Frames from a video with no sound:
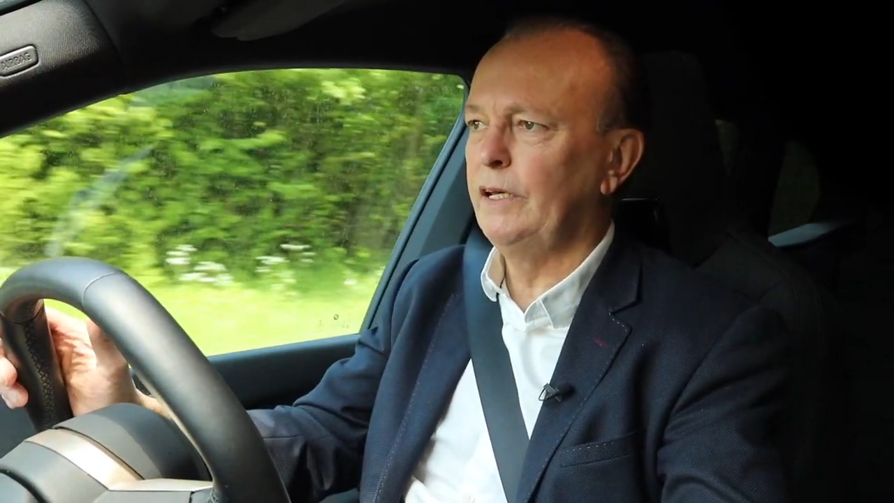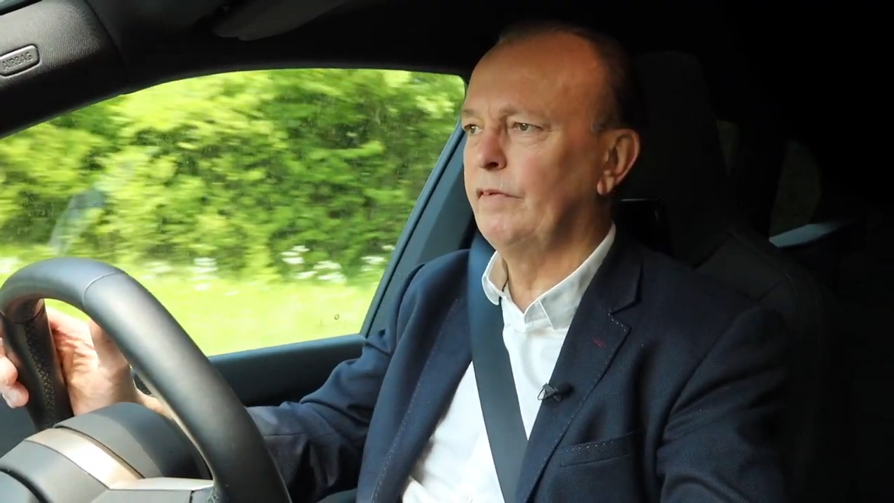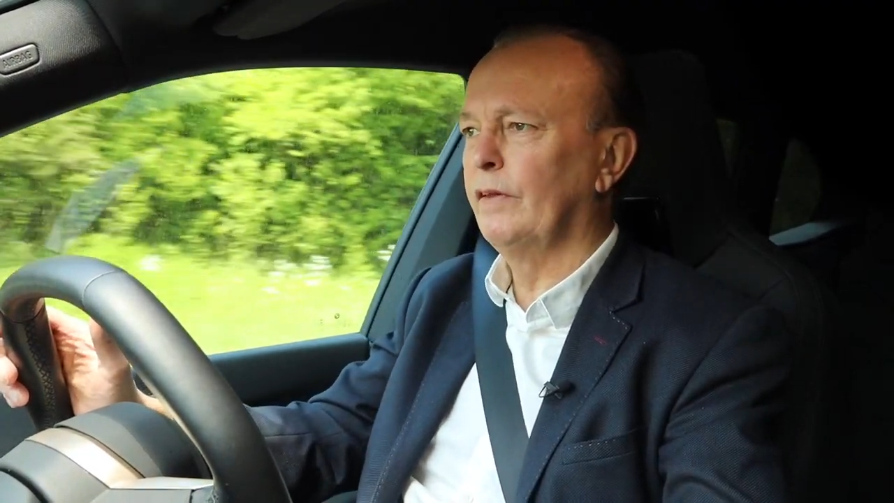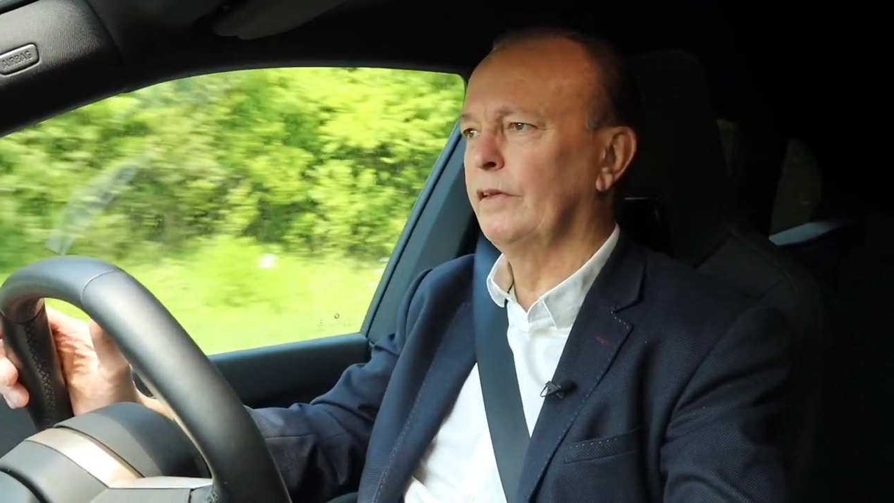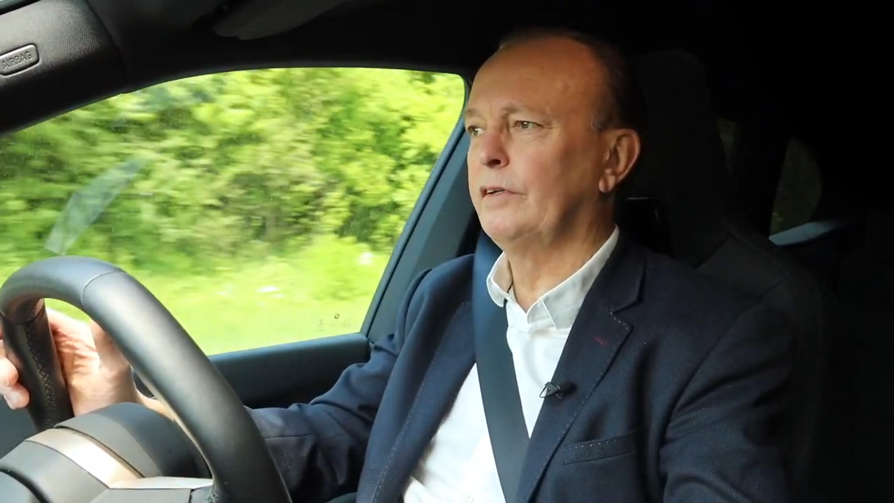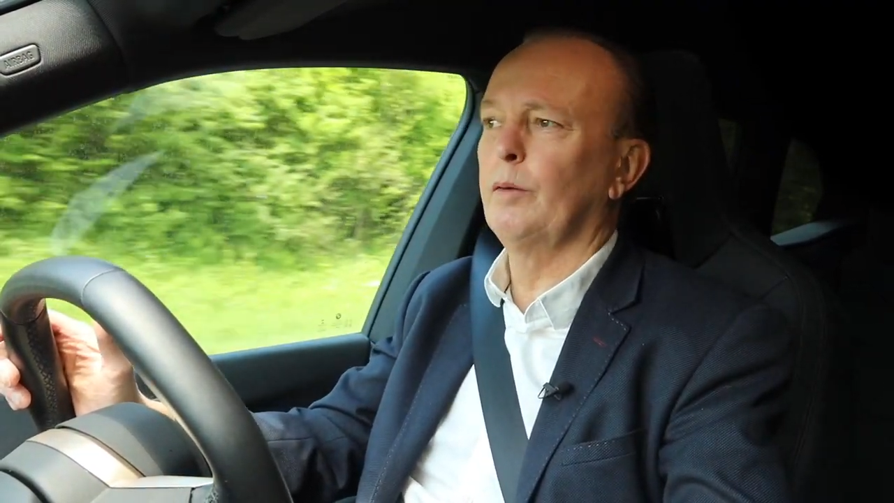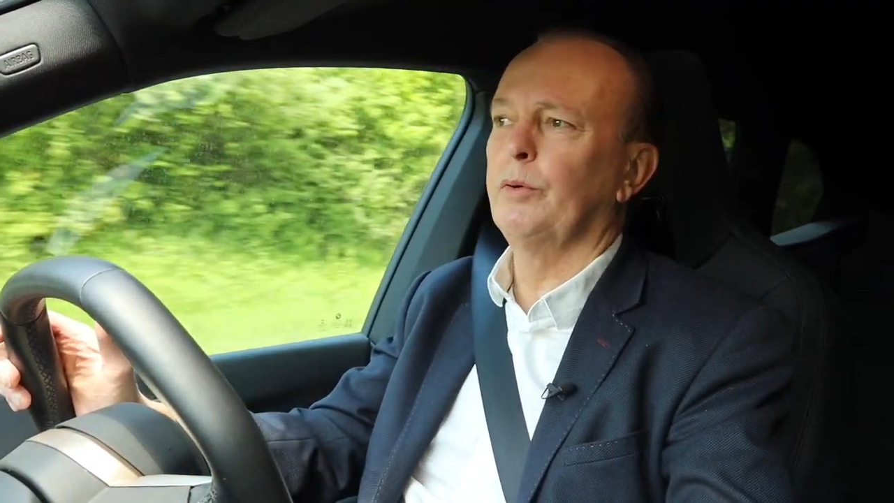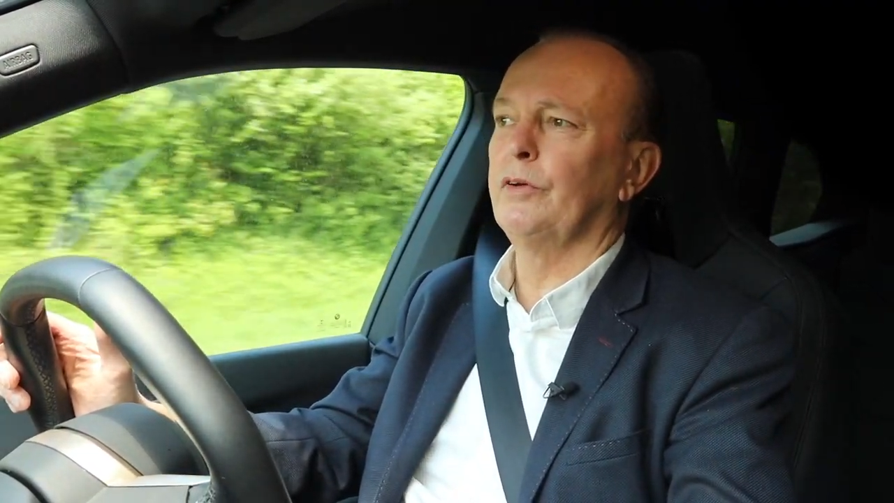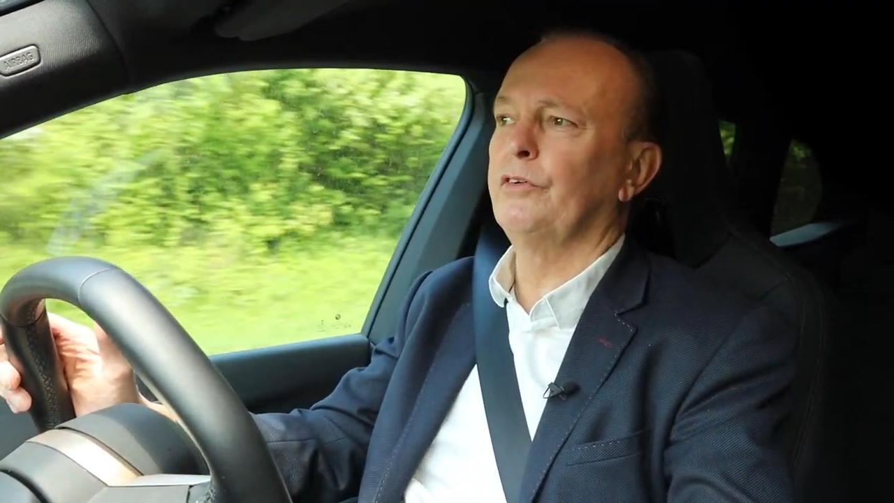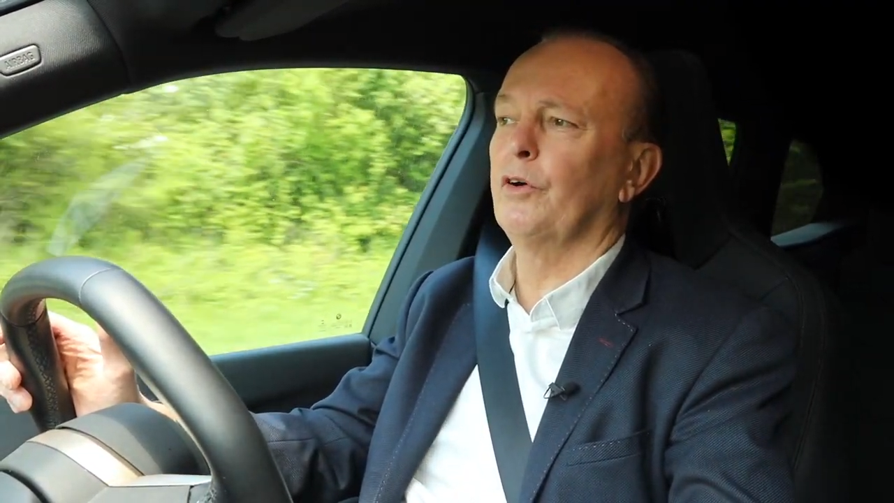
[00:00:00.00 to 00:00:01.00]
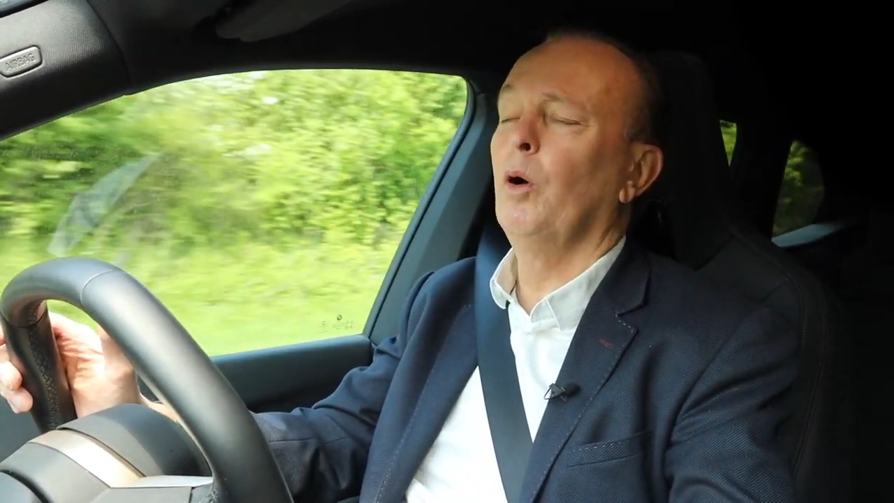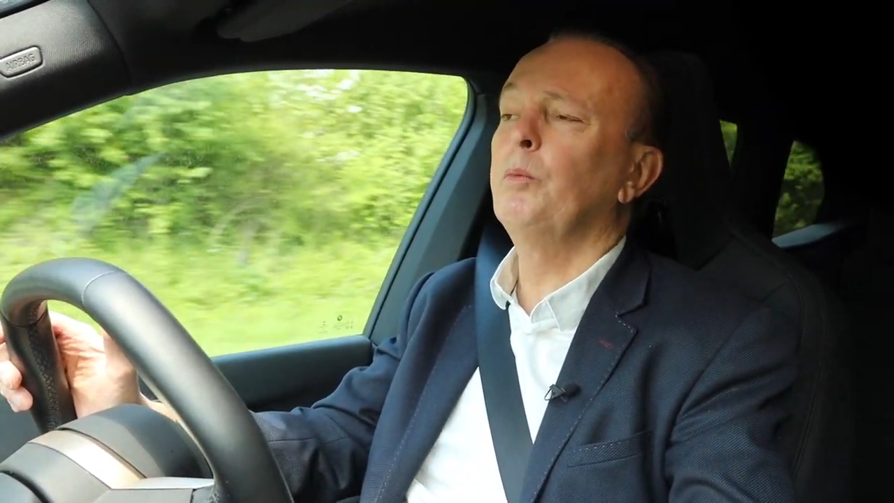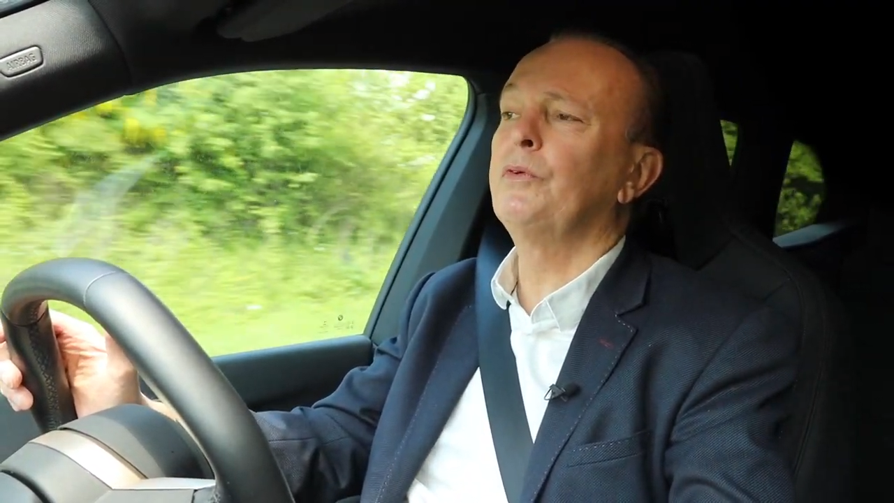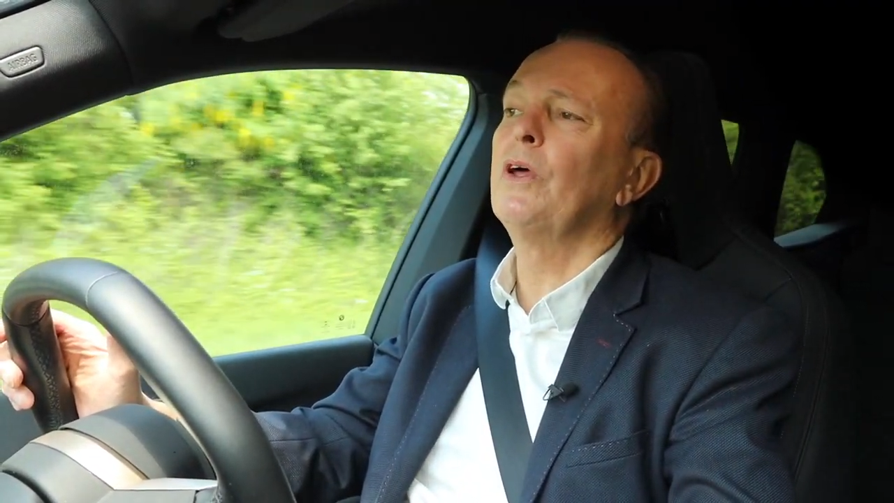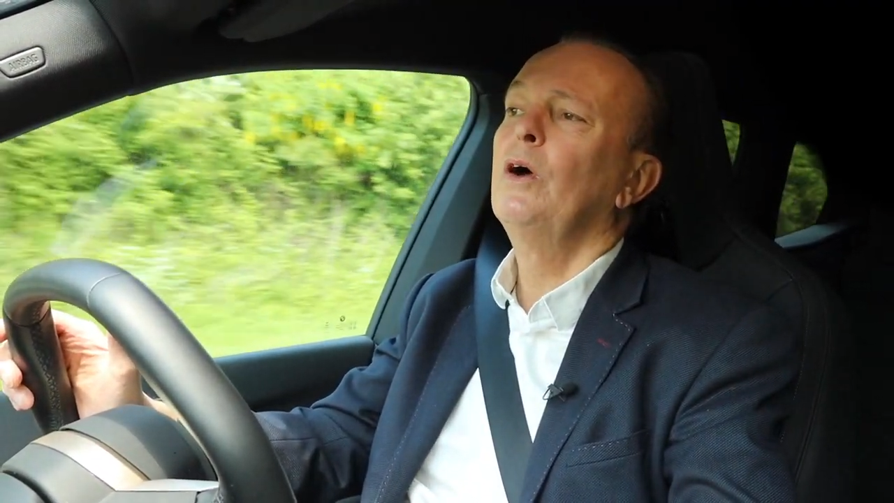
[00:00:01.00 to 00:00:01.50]
even and the temperature
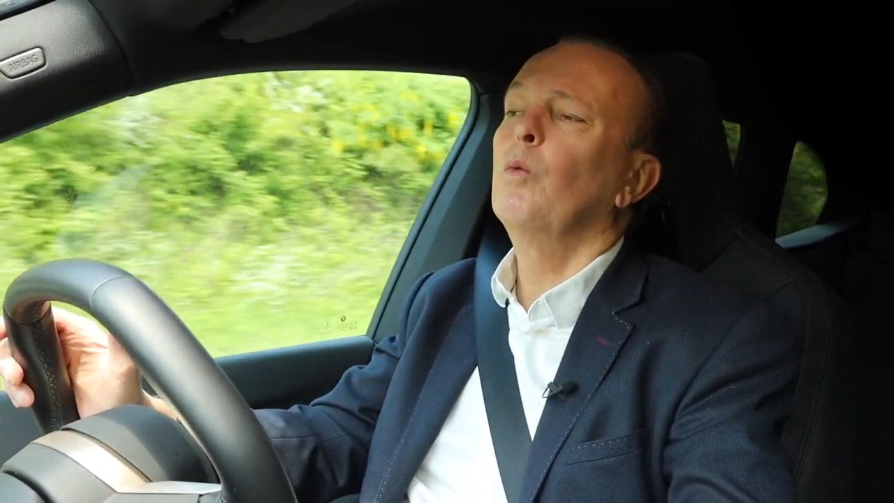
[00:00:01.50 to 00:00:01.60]
drops,